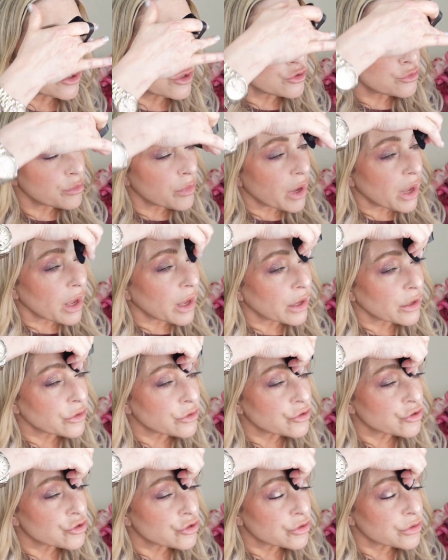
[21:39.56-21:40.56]
too
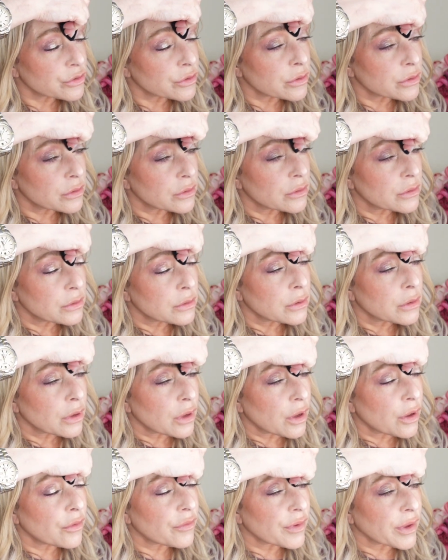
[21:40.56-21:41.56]
much
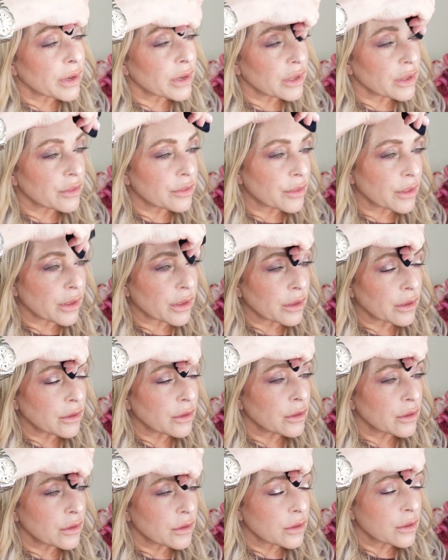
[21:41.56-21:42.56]
of anything.